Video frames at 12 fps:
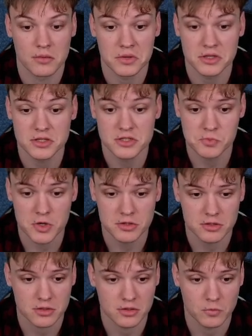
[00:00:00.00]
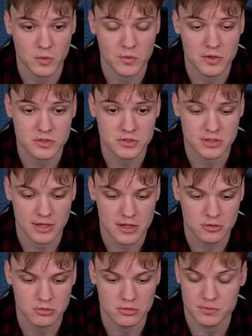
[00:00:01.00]
at this point we will just try
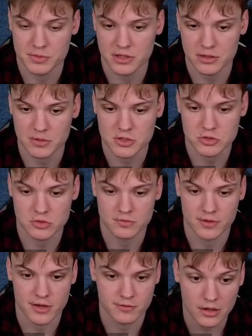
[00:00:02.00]
to pretty much survive